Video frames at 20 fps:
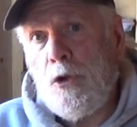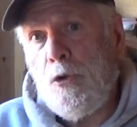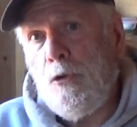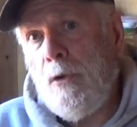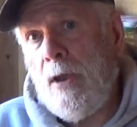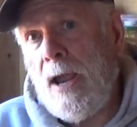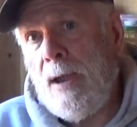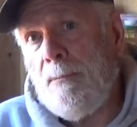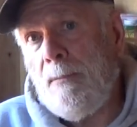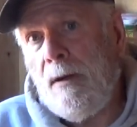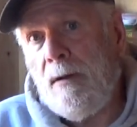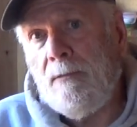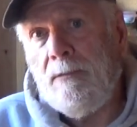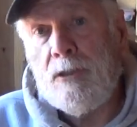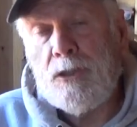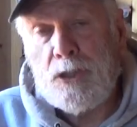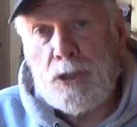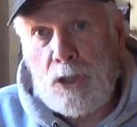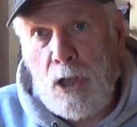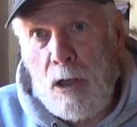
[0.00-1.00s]
gram of
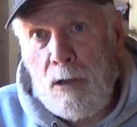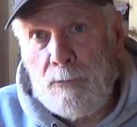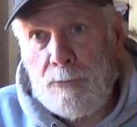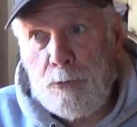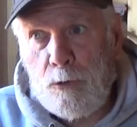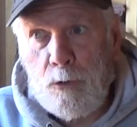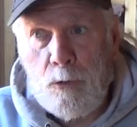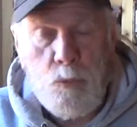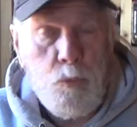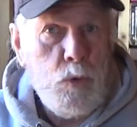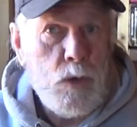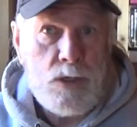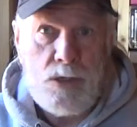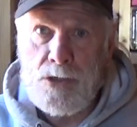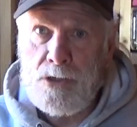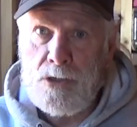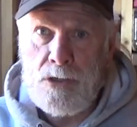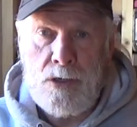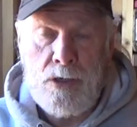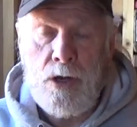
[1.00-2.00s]
sulfur,
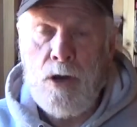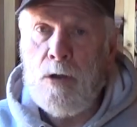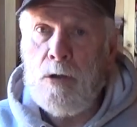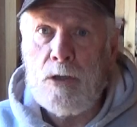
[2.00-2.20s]
which,